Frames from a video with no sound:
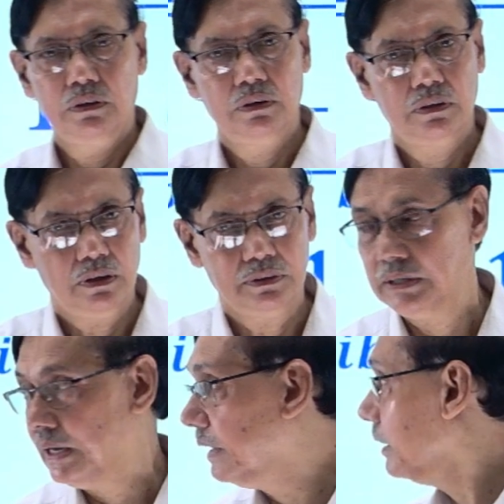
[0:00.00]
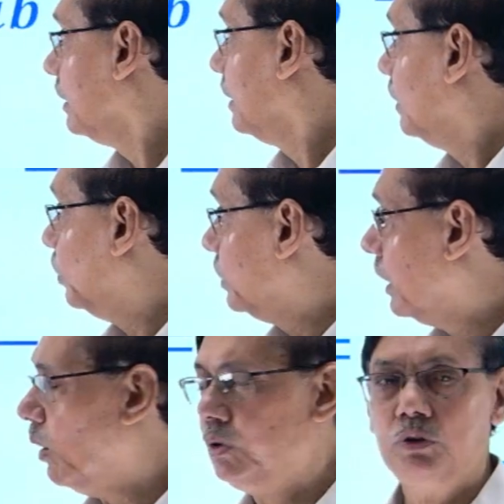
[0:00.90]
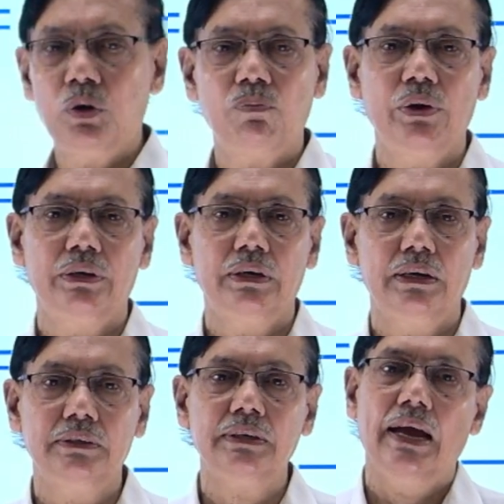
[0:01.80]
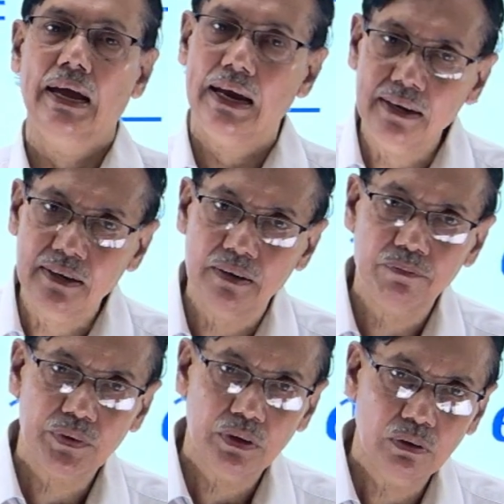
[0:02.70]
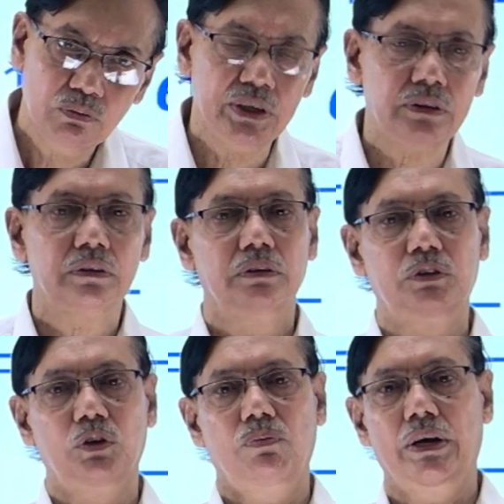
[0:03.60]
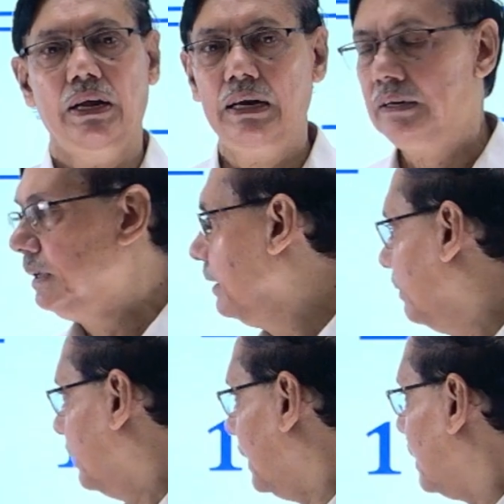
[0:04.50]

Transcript: considering without 0 point energy and with 0 point. And there is a